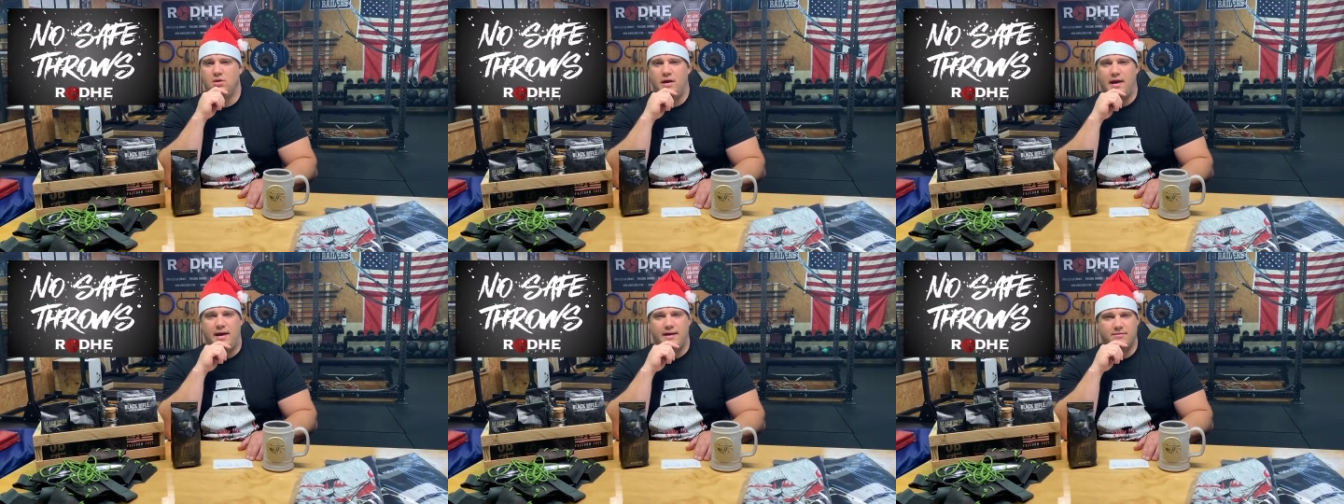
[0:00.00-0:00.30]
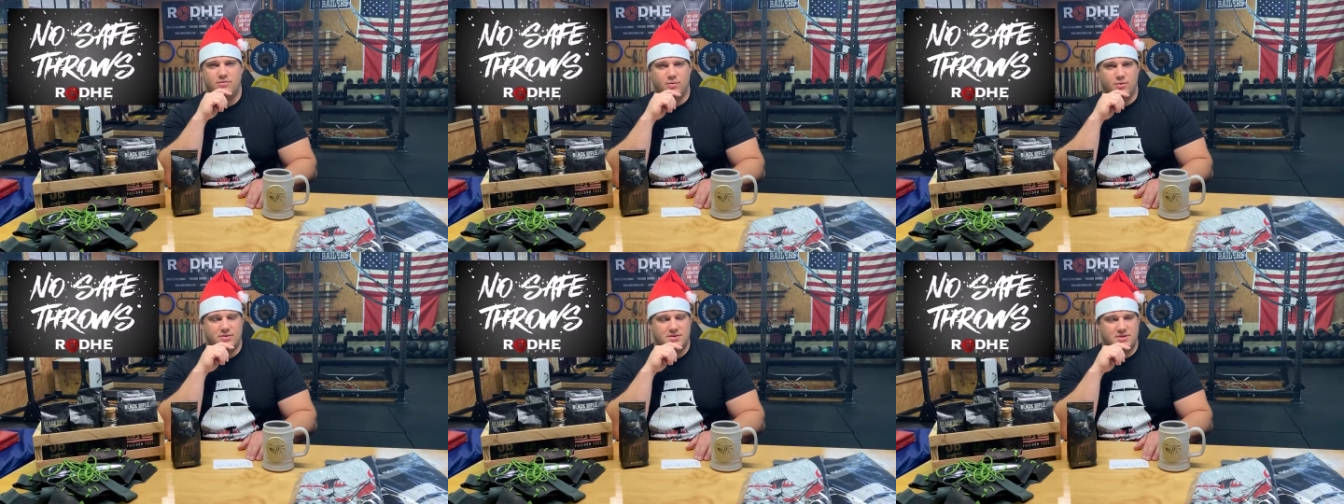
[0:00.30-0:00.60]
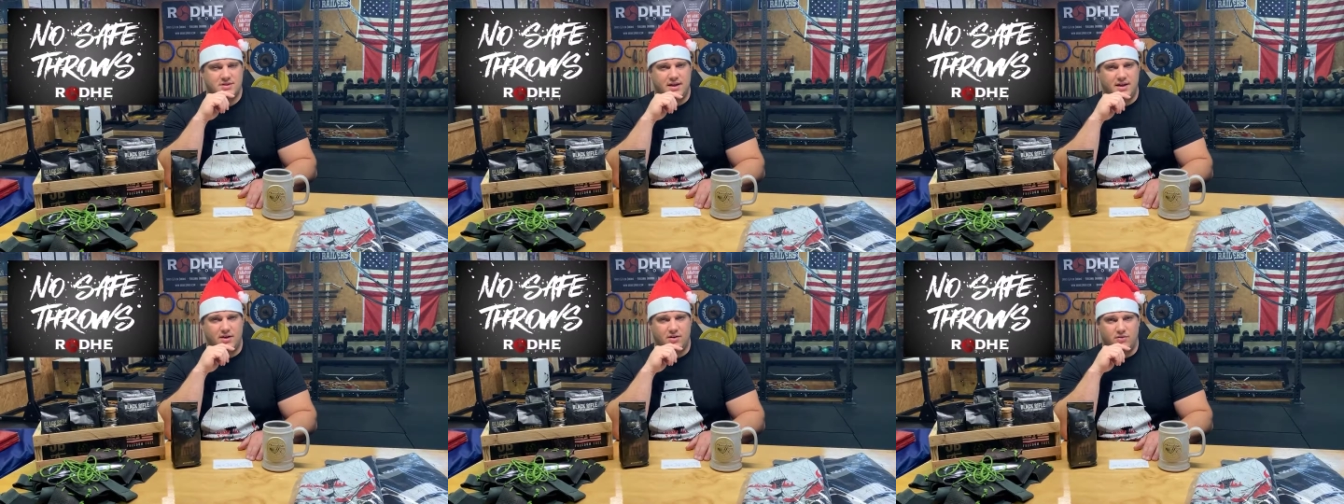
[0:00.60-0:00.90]
Everyone
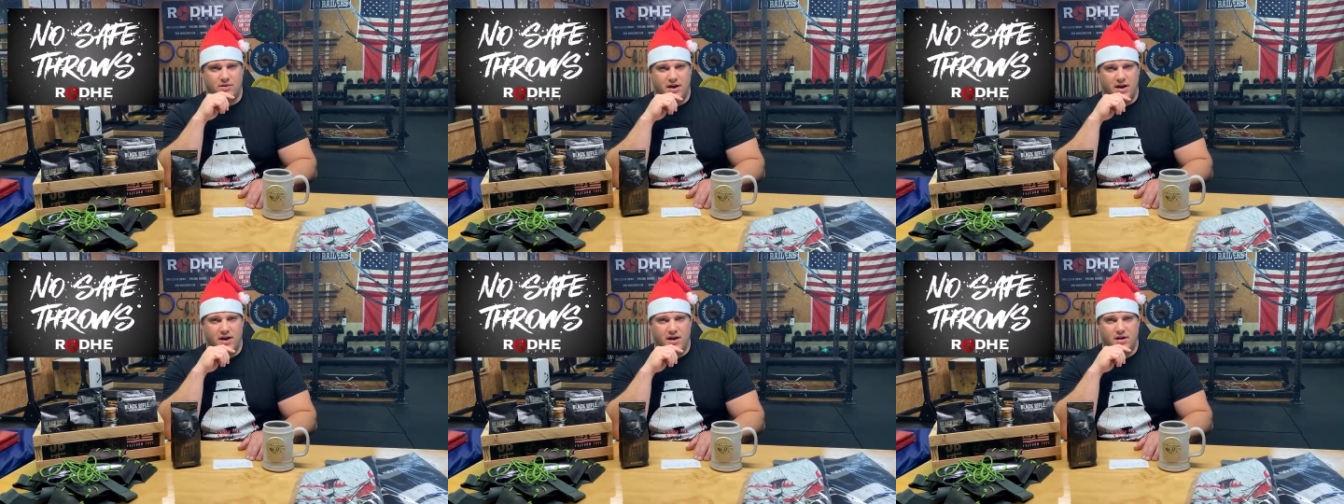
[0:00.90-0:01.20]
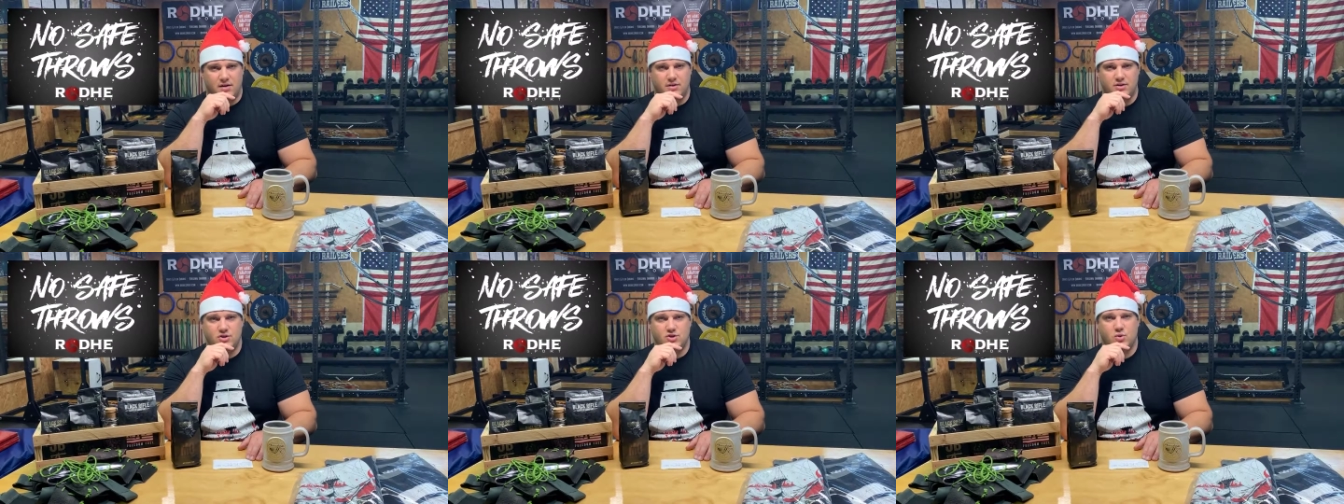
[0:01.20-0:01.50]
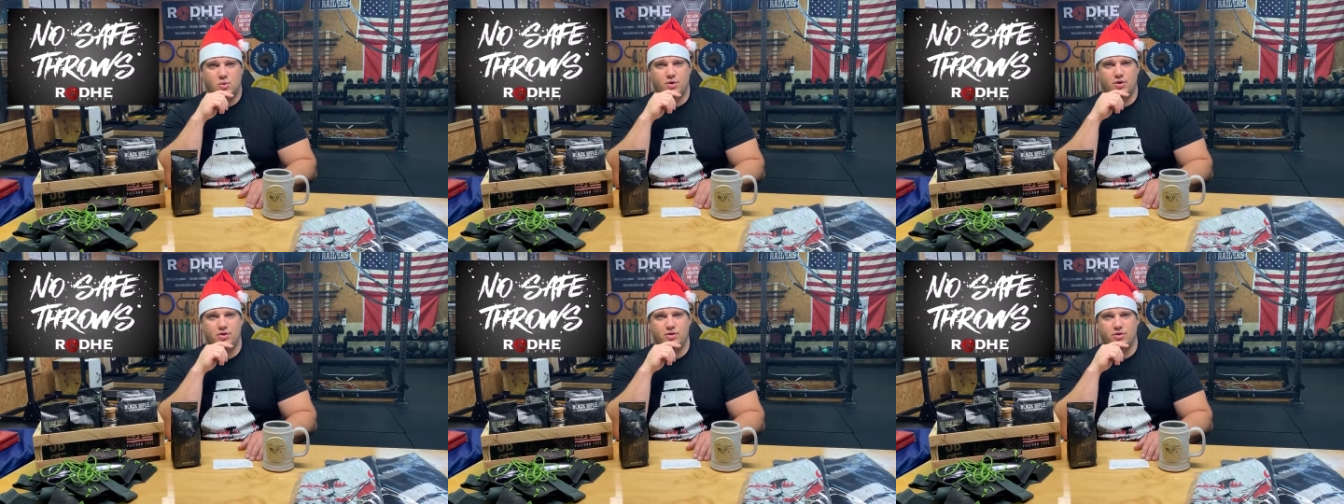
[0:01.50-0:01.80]
stand around and
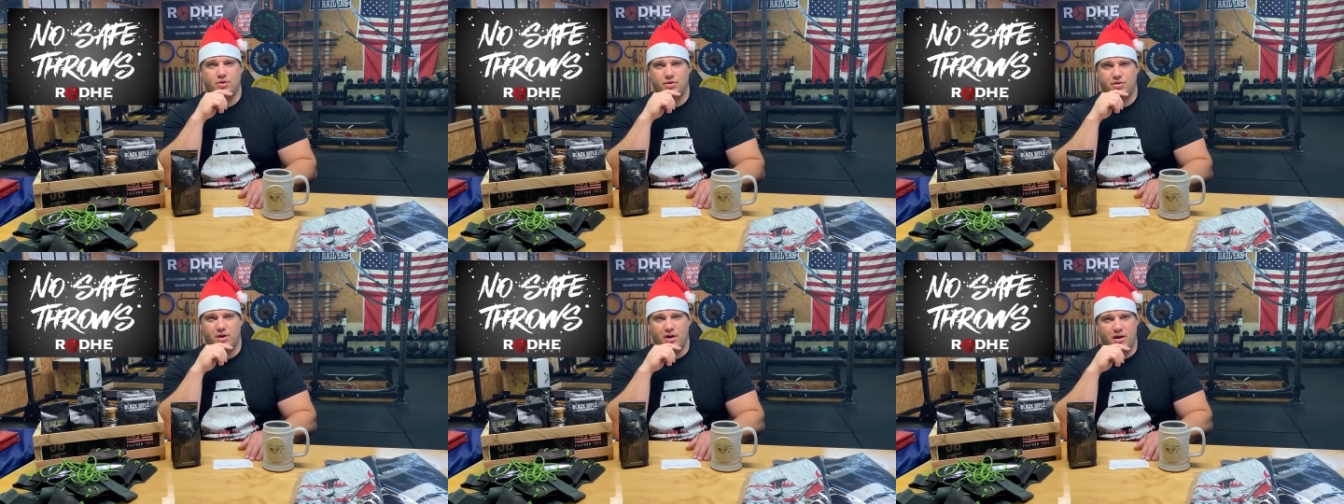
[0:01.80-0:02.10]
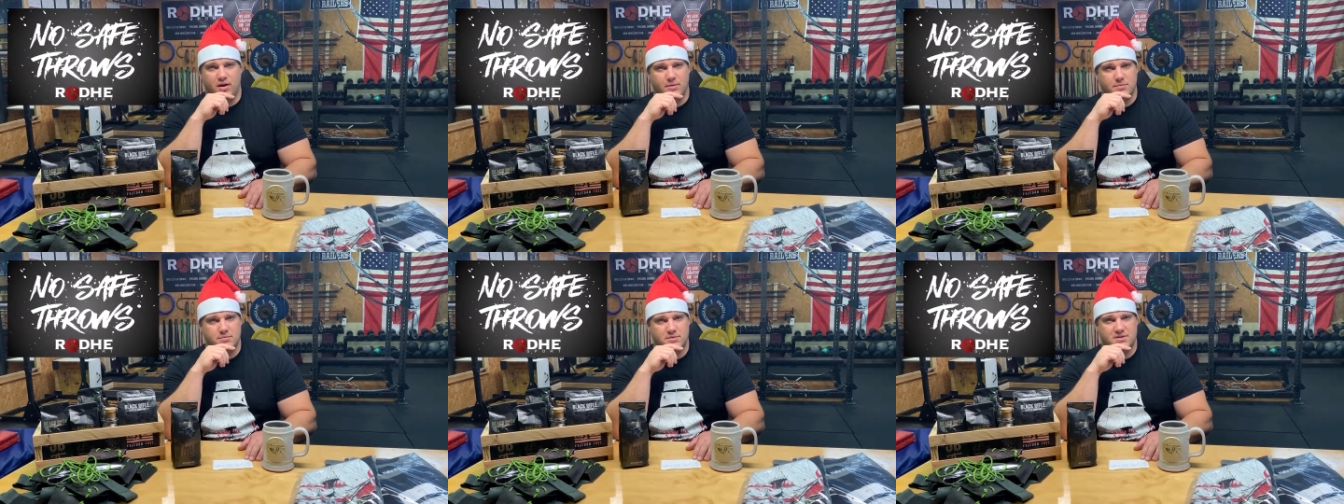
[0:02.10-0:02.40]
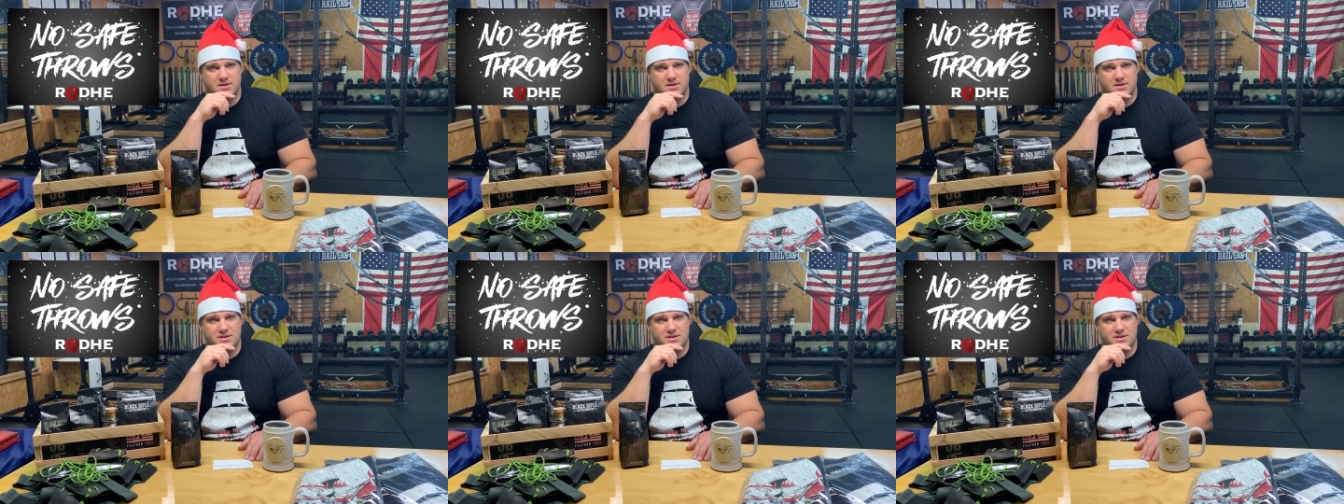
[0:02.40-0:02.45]
twiddle your thumbs,